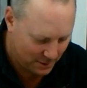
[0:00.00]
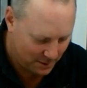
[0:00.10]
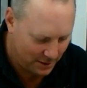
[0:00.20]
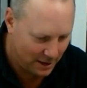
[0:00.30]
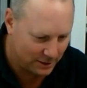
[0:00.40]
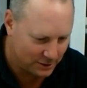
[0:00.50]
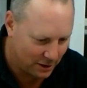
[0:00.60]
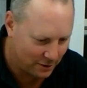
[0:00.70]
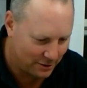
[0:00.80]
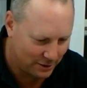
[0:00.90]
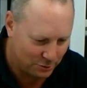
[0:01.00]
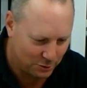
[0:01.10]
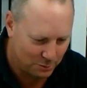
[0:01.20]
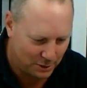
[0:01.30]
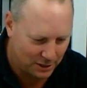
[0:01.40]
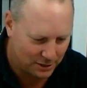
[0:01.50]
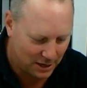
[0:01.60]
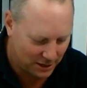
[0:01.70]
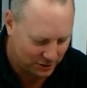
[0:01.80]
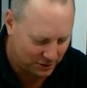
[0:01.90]
Yeah, so it could have been a
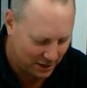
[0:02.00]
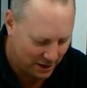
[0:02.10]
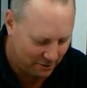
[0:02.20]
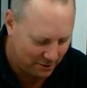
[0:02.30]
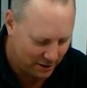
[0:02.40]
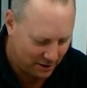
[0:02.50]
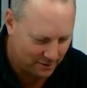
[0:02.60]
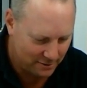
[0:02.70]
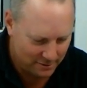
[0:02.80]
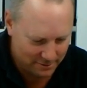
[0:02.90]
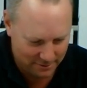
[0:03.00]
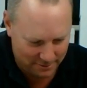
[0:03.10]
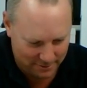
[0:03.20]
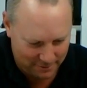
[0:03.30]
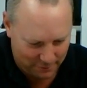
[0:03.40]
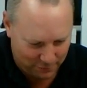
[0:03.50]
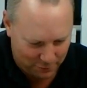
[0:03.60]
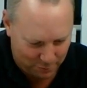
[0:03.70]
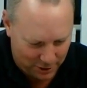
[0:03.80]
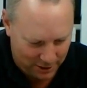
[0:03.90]
touch scarier for
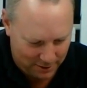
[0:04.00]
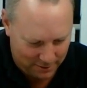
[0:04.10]
me,